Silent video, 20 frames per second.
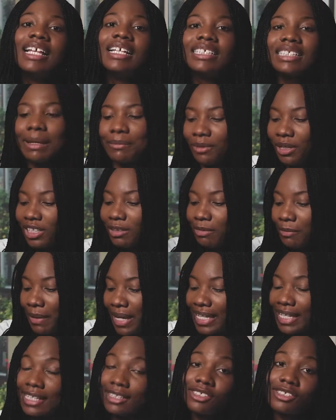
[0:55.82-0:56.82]
So I'm gonna be
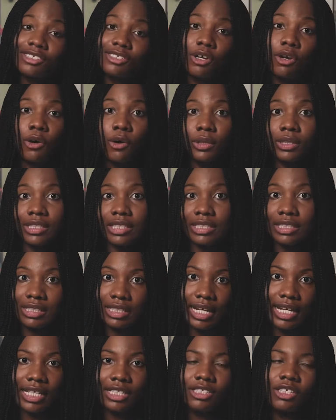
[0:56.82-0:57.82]
baking scones
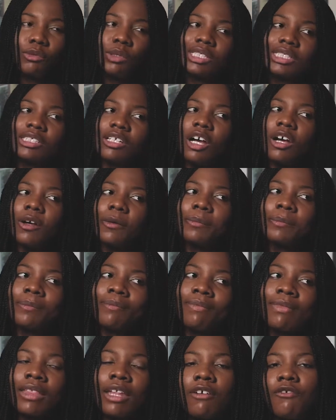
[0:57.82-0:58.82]
today. So it's not
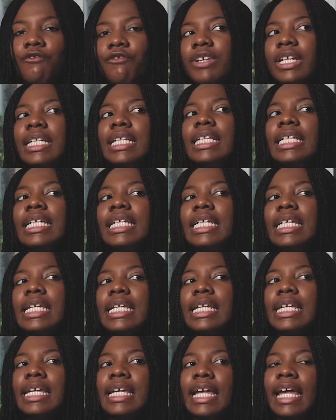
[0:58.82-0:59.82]

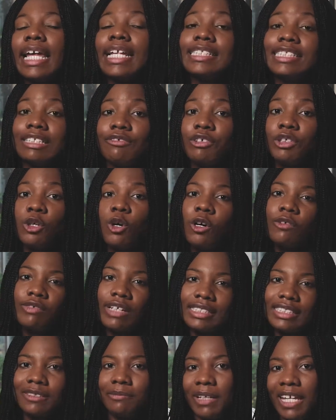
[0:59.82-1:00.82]
really a difficult
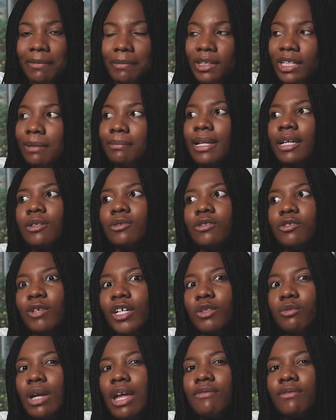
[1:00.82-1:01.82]
recipe because I'm like, oh,
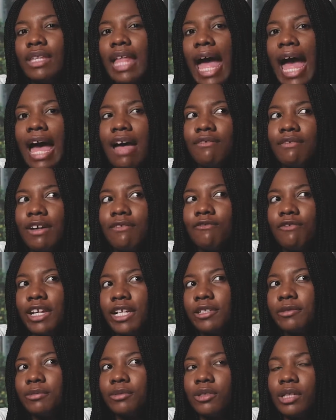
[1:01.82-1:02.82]
what do I even have
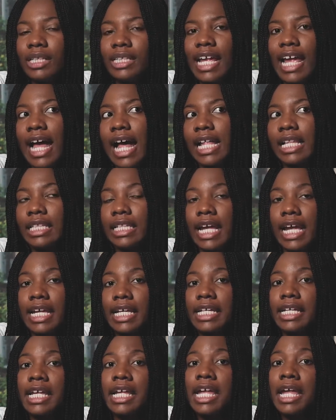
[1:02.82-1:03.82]
available? And I had
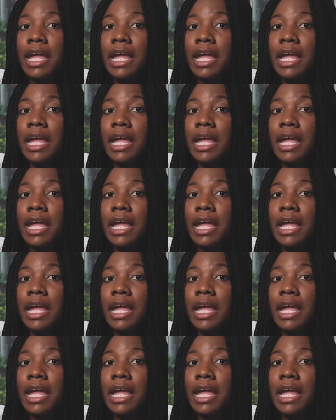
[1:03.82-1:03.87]
like